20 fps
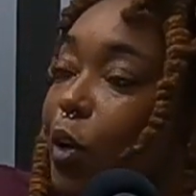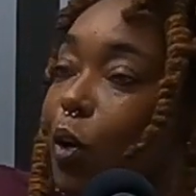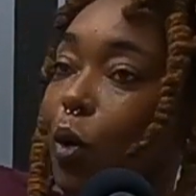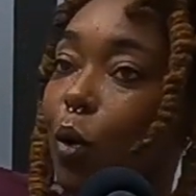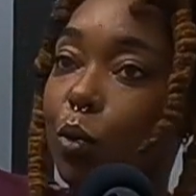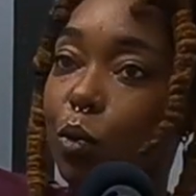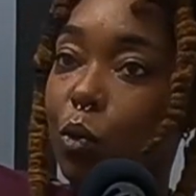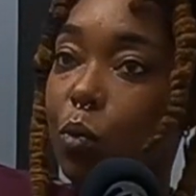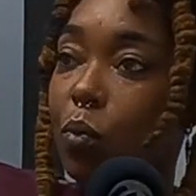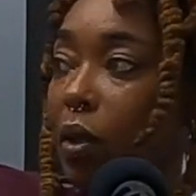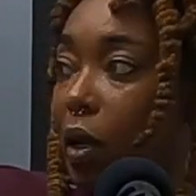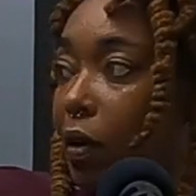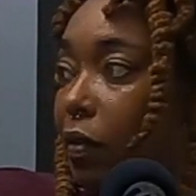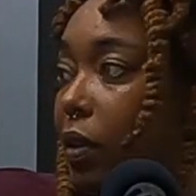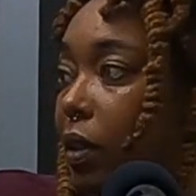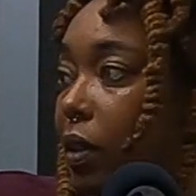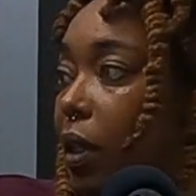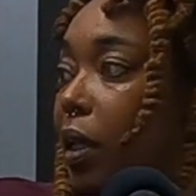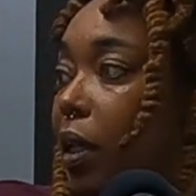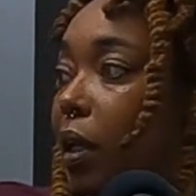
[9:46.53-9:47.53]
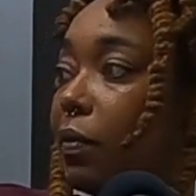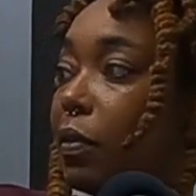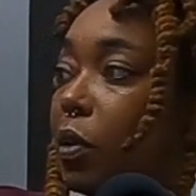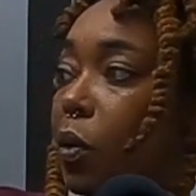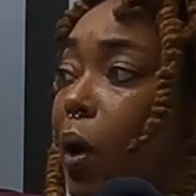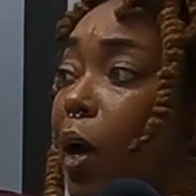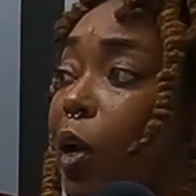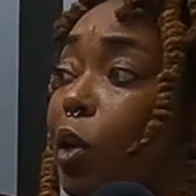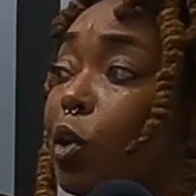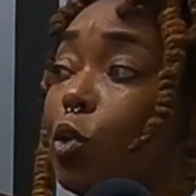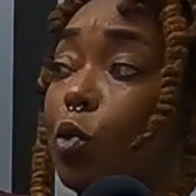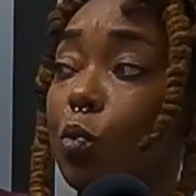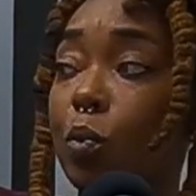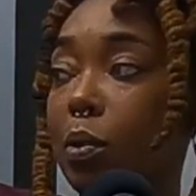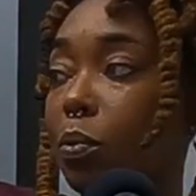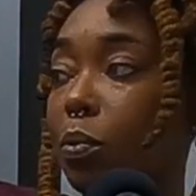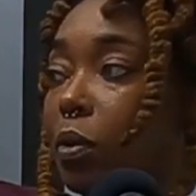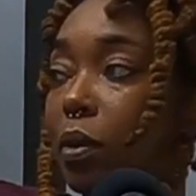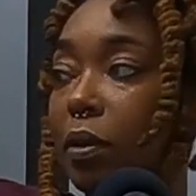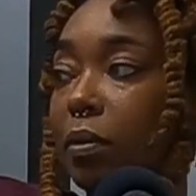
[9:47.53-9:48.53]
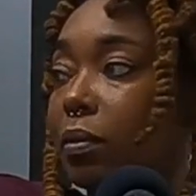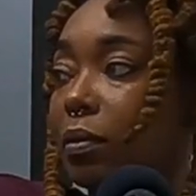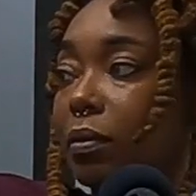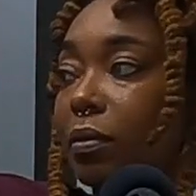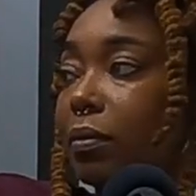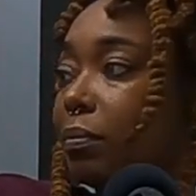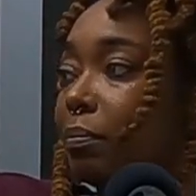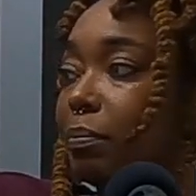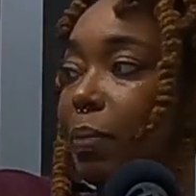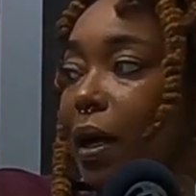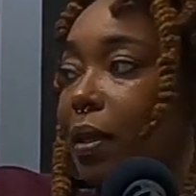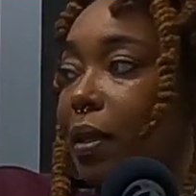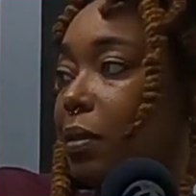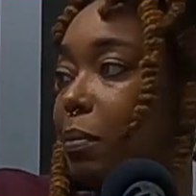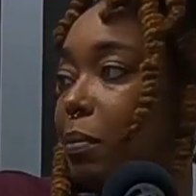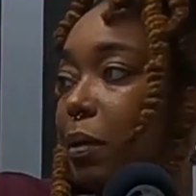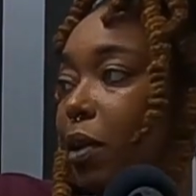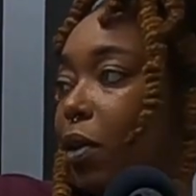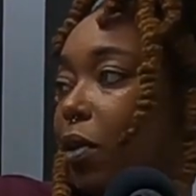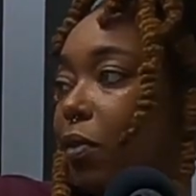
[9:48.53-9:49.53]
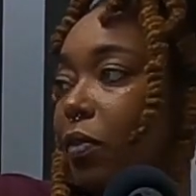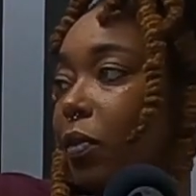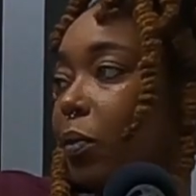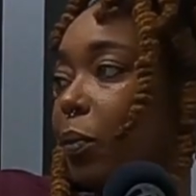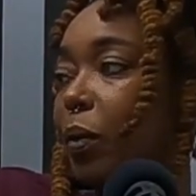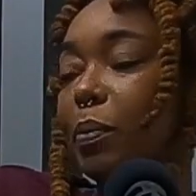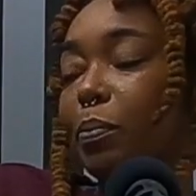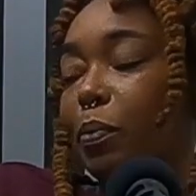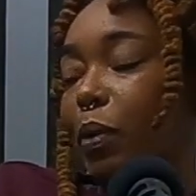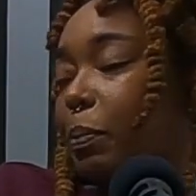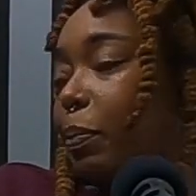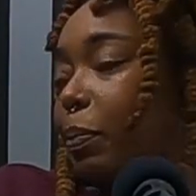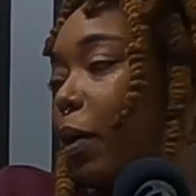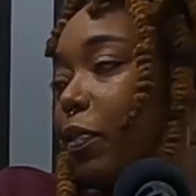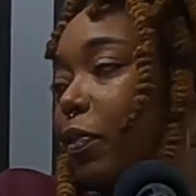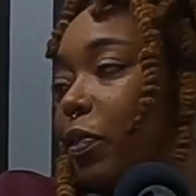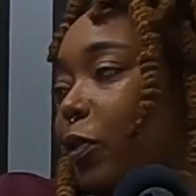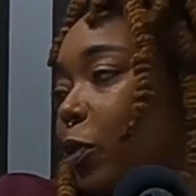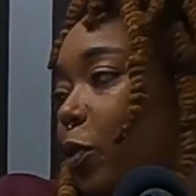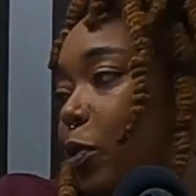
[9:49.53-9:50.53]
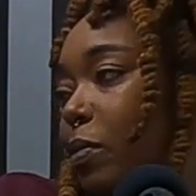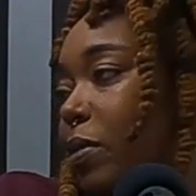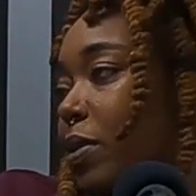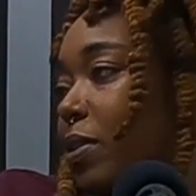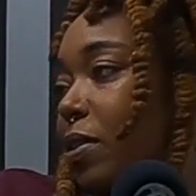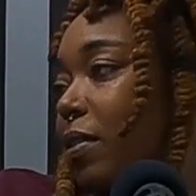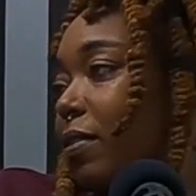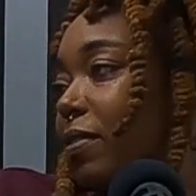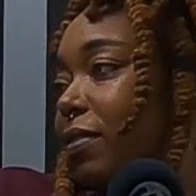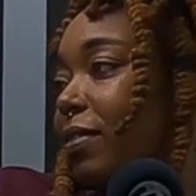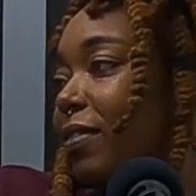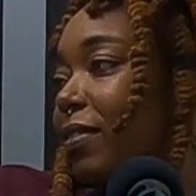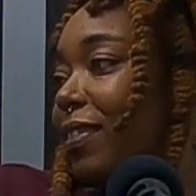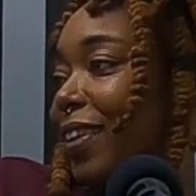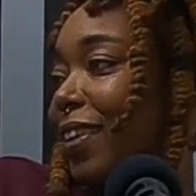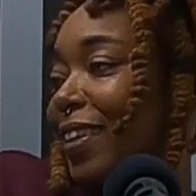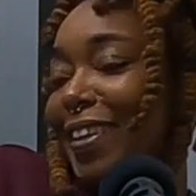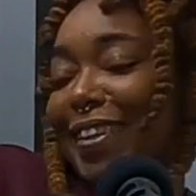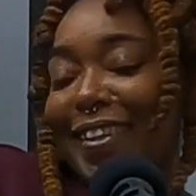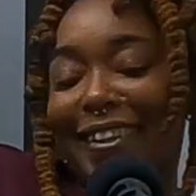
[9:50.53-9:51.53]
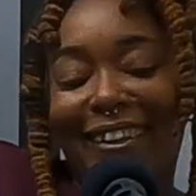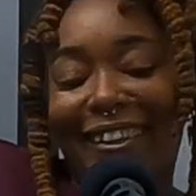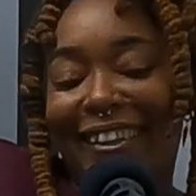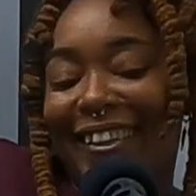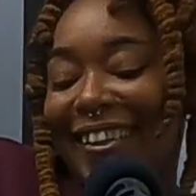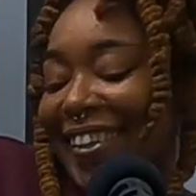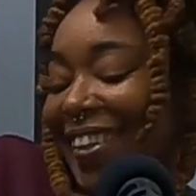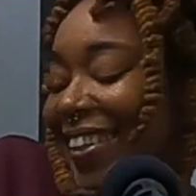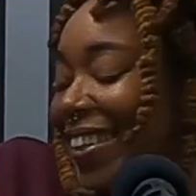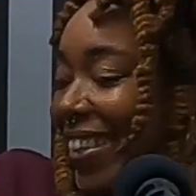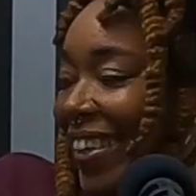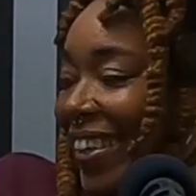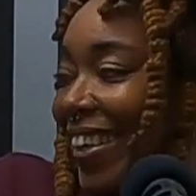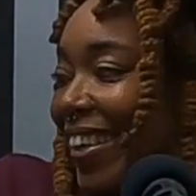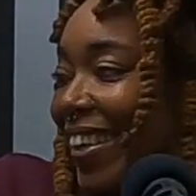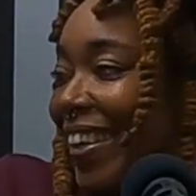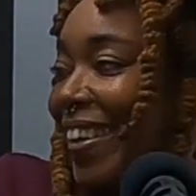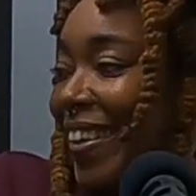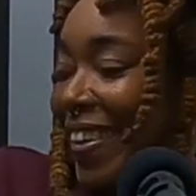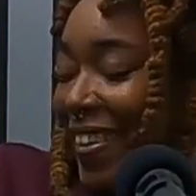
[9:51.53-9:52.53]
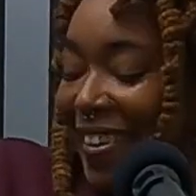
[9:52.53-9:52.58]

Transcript: go through with everything, even though I knew we were about to be over. We, we both knew it was over gotcha.